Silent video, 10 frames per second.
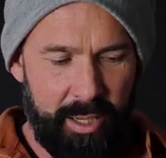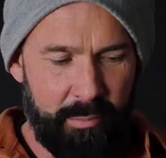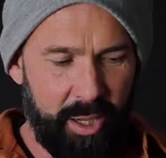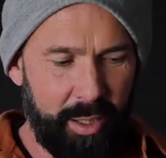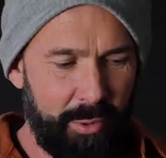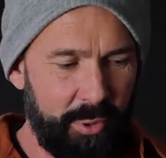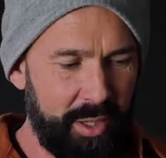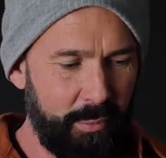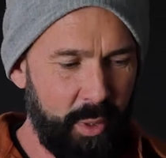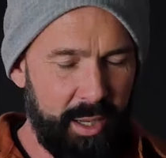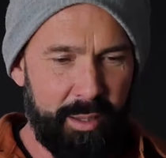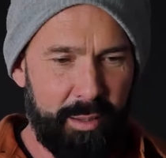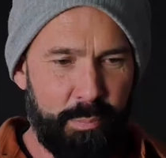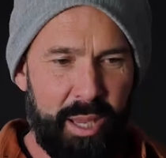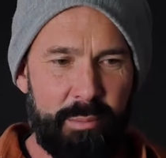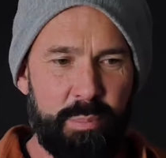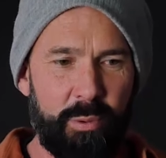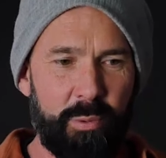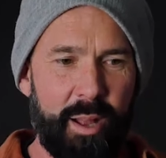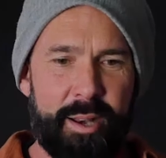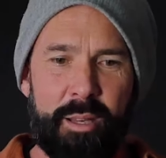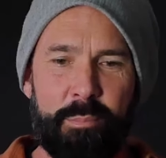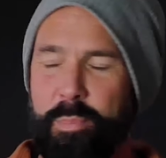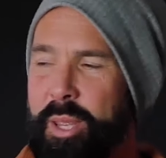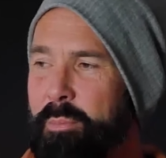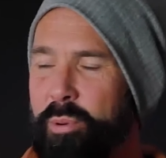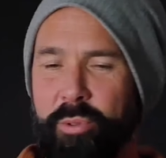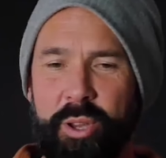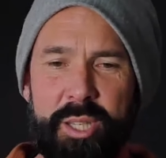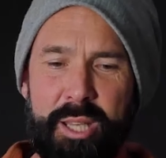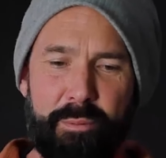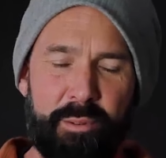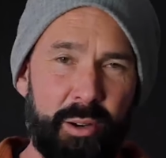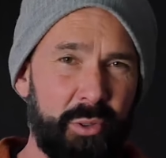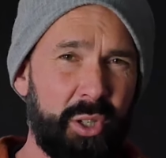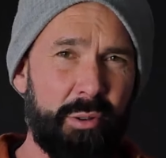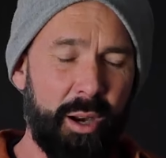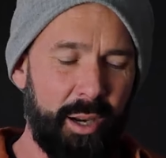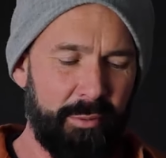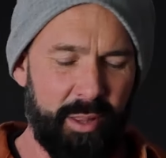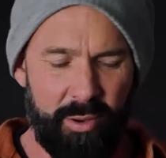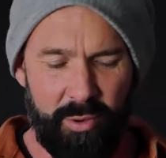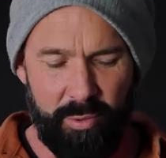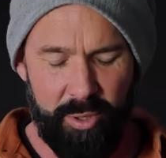my thoughts are with people, any people that are suffering or struggling with it all.